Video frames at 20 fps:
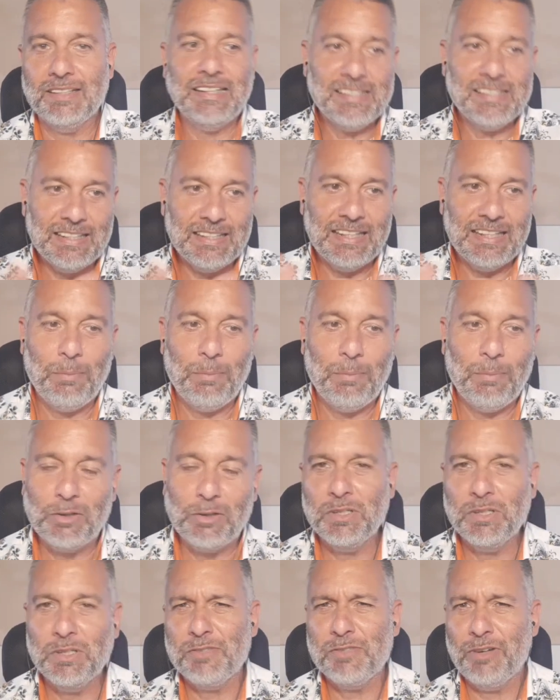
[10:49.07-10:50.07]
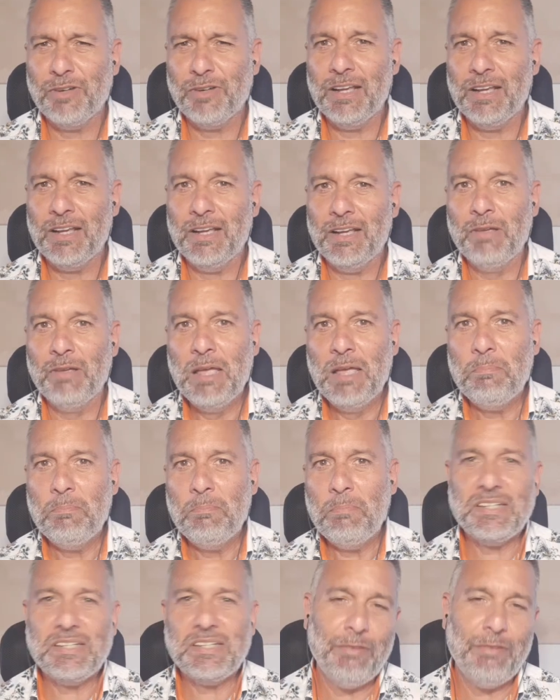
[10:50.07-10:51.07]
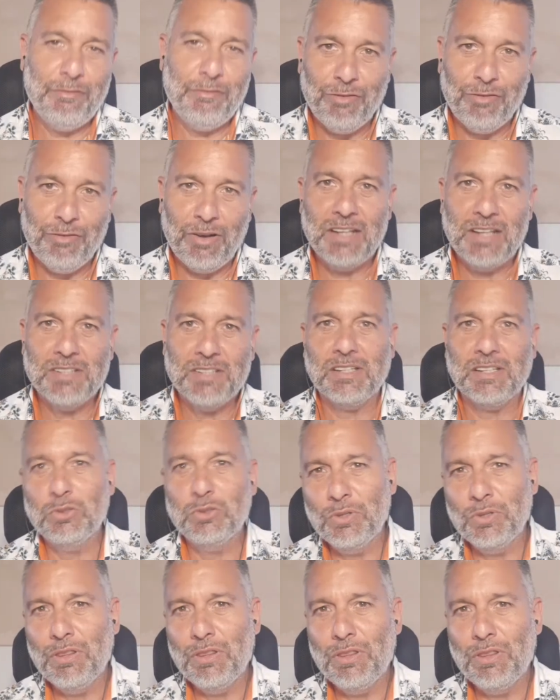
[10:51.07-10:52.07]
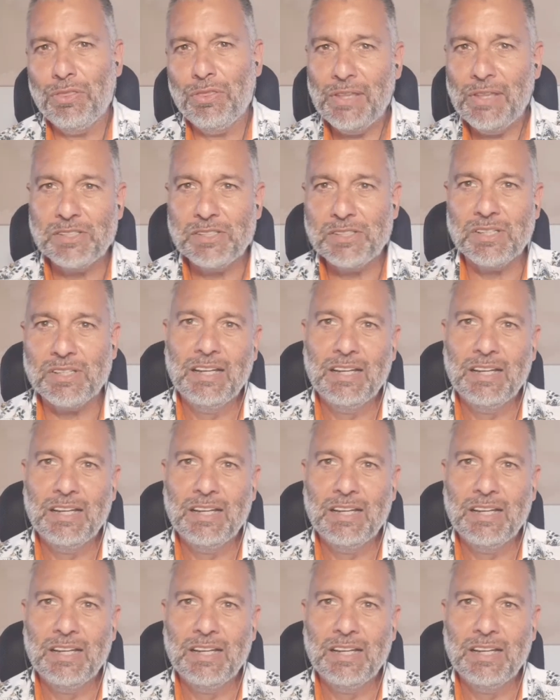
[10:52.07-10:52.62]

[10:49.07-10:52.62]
This thing about this Messi having friends and doing things